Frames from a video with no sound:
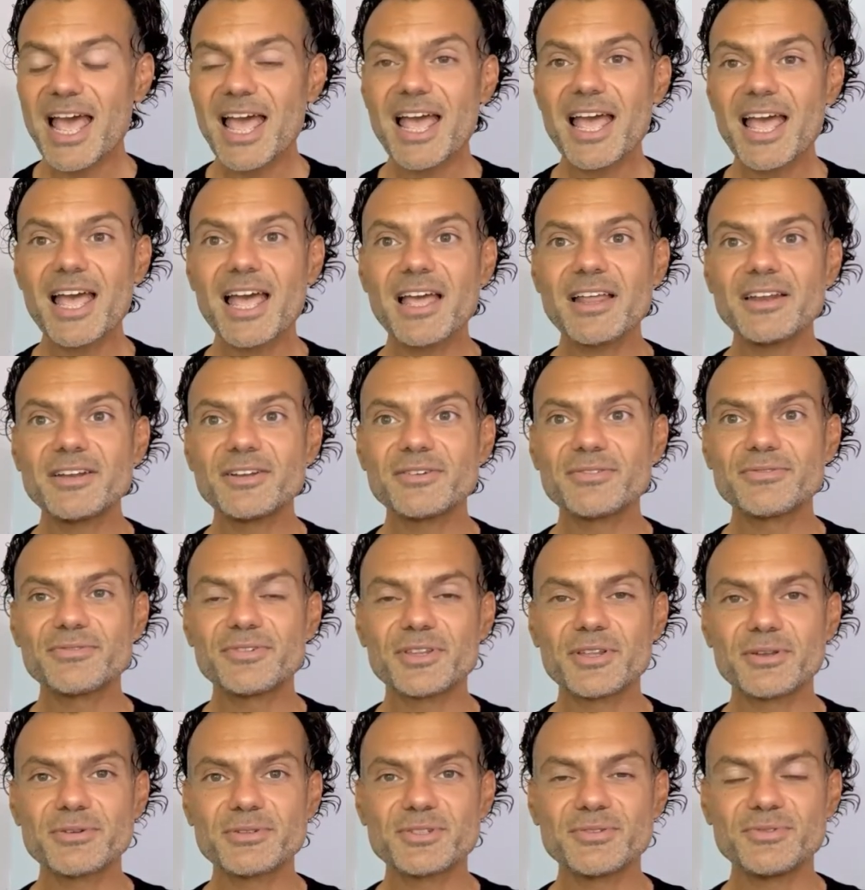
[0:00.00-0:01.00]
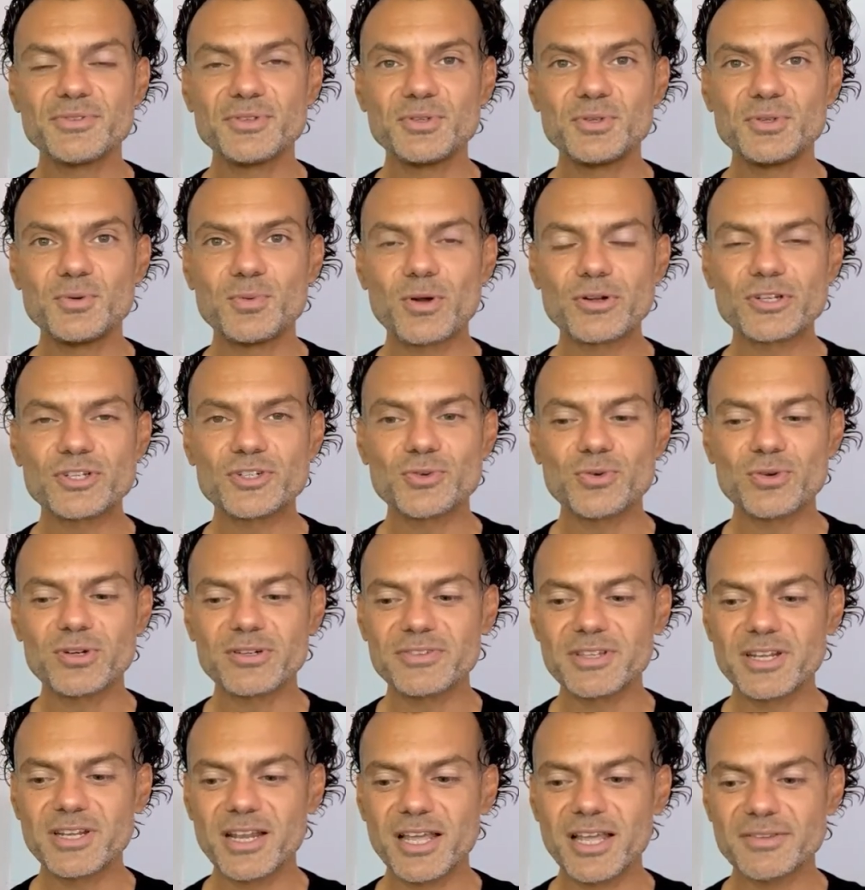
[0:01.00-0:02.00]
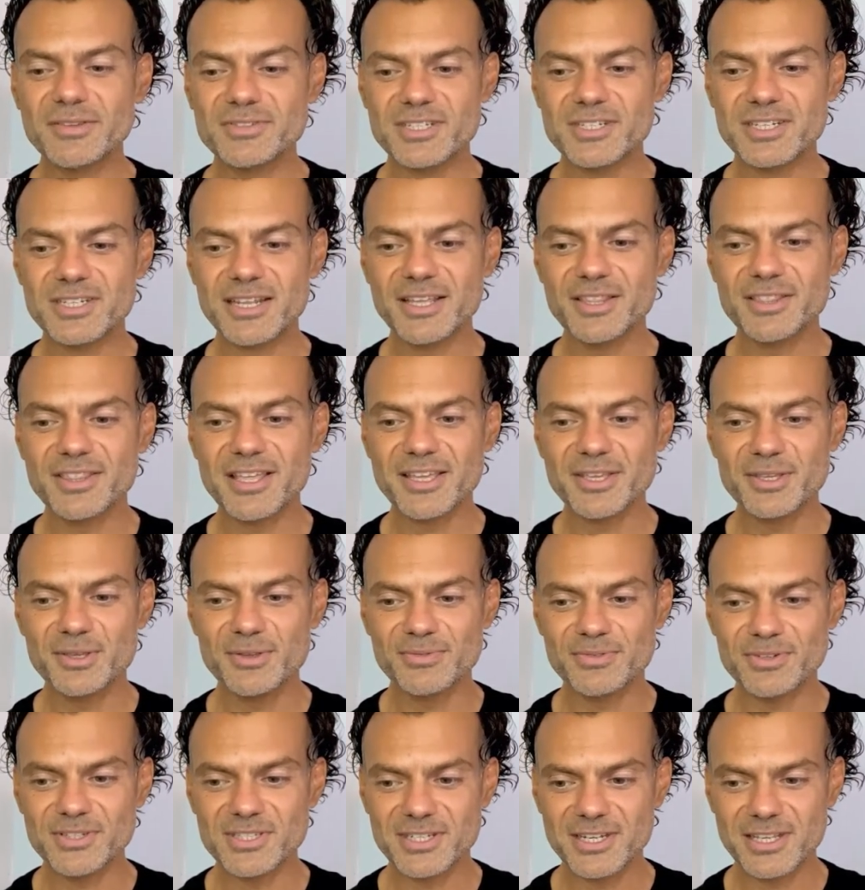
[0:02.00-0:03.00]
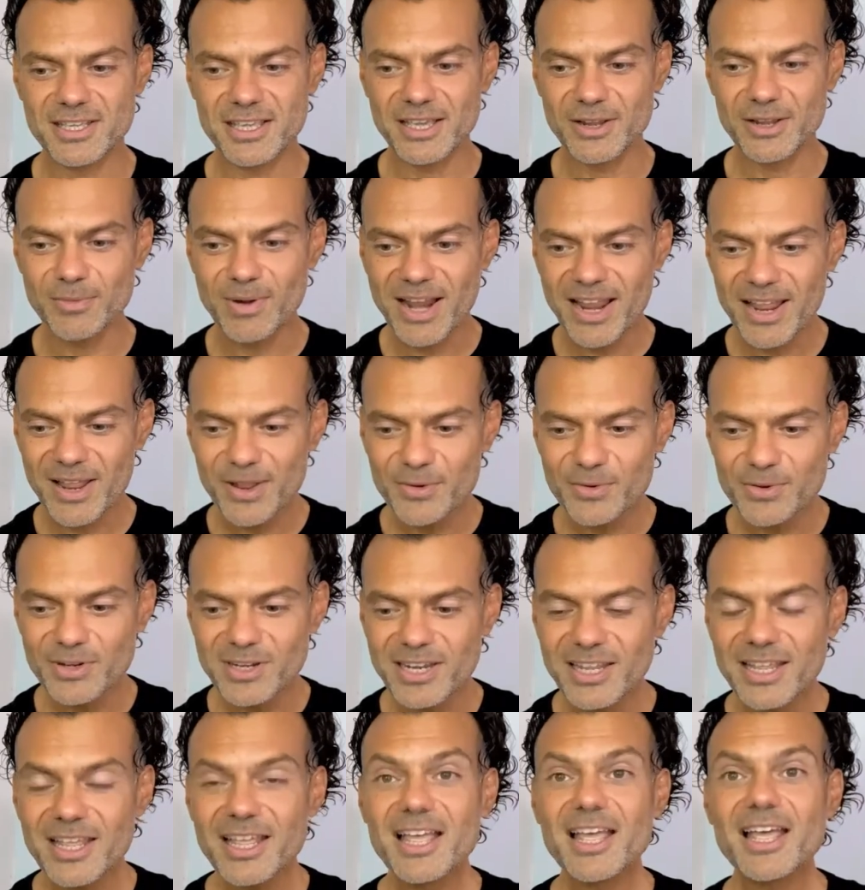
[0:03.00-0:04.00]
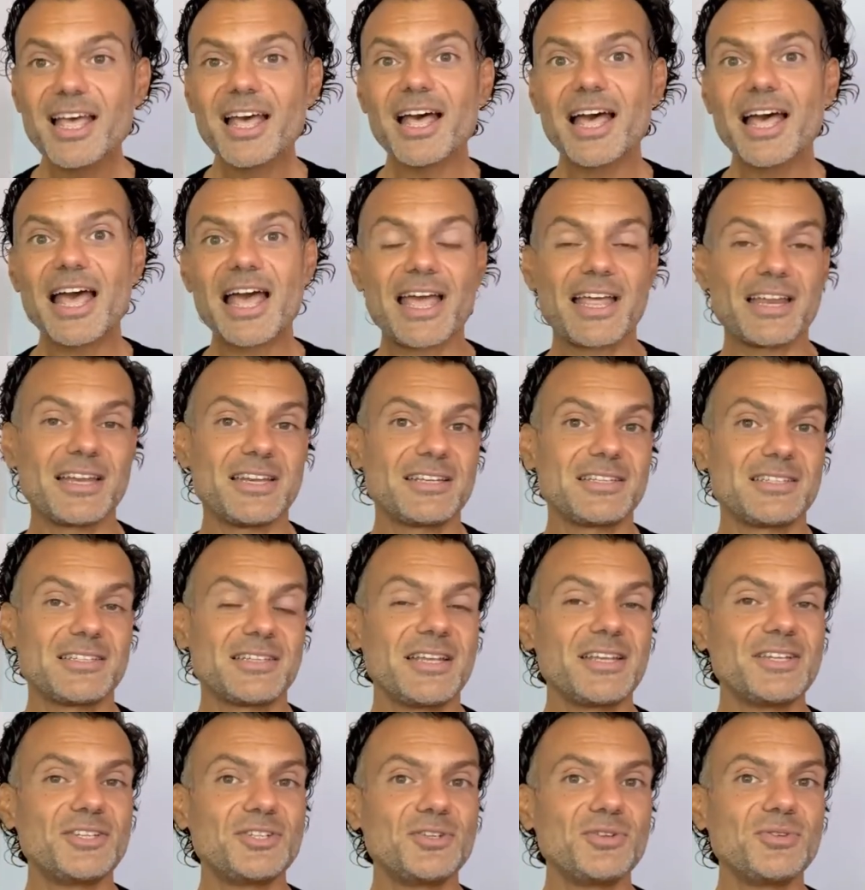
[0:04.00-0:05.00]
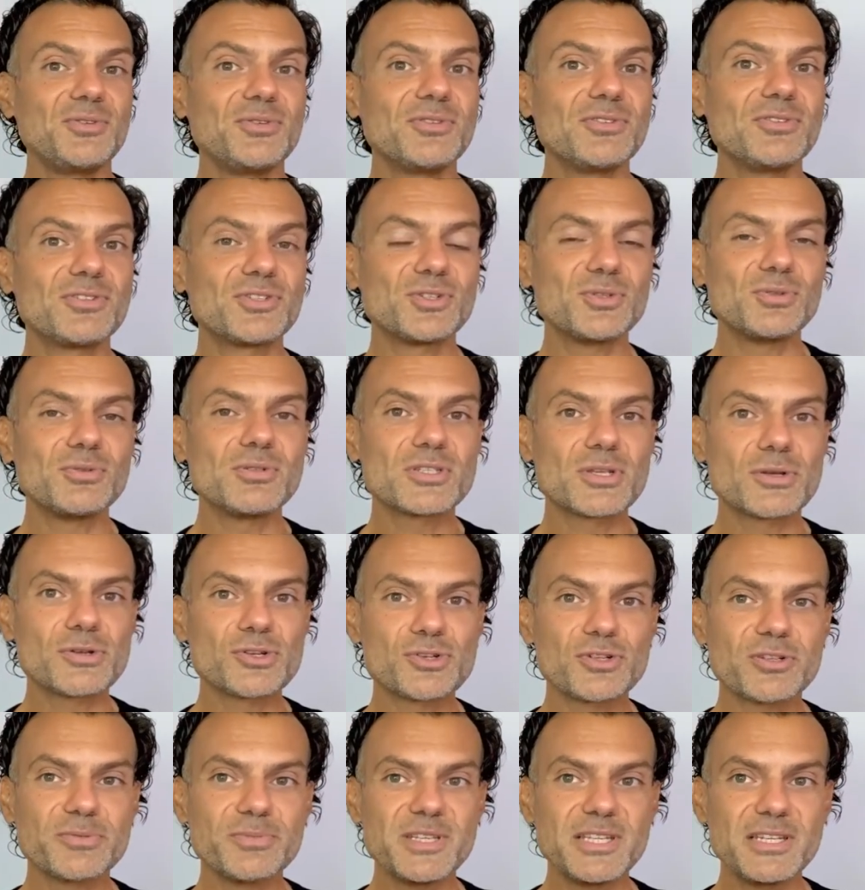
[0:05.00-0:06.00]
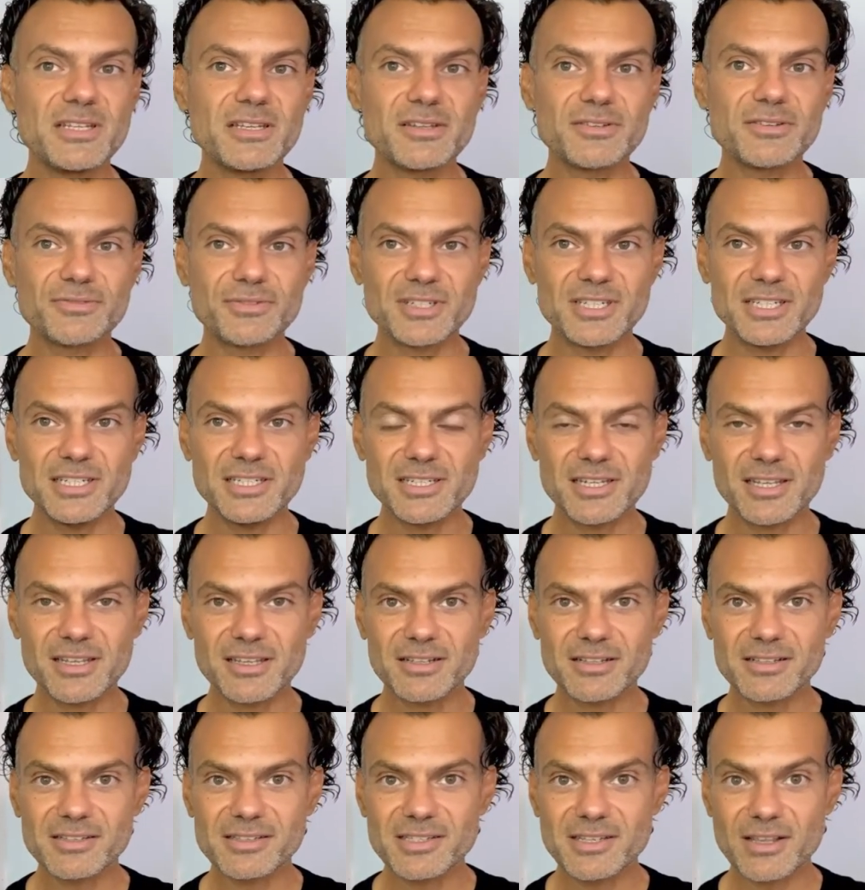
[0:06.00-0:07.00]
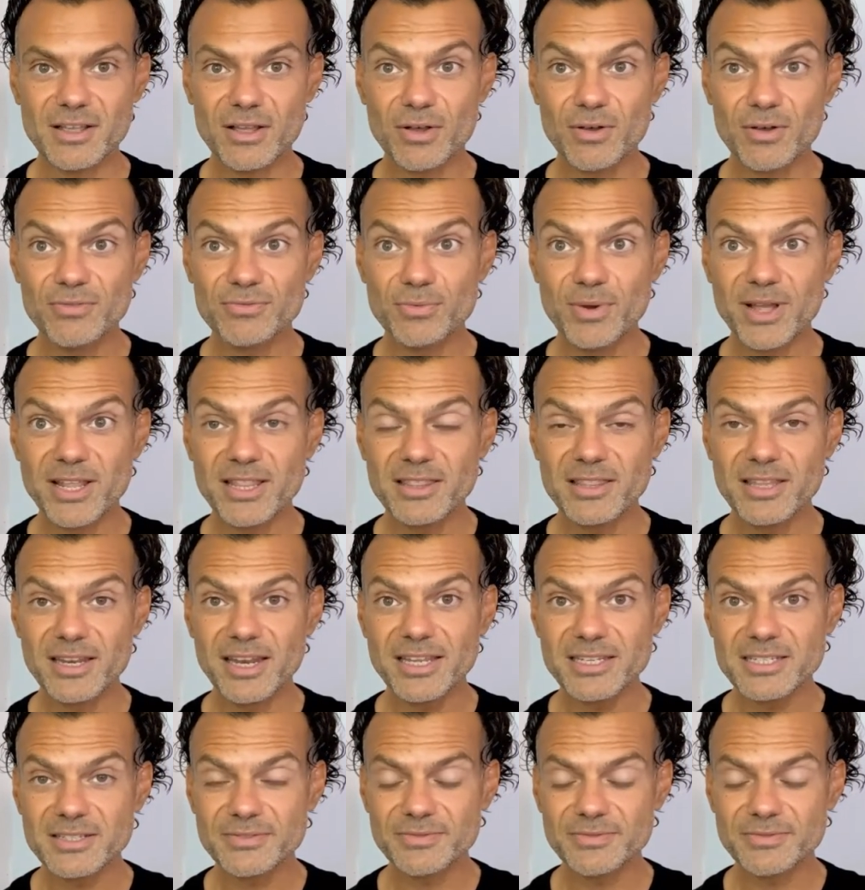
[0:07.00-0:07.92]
And for those of you who watched all of the lives today, thank you for sticking around and stay tuned to social media for details of when the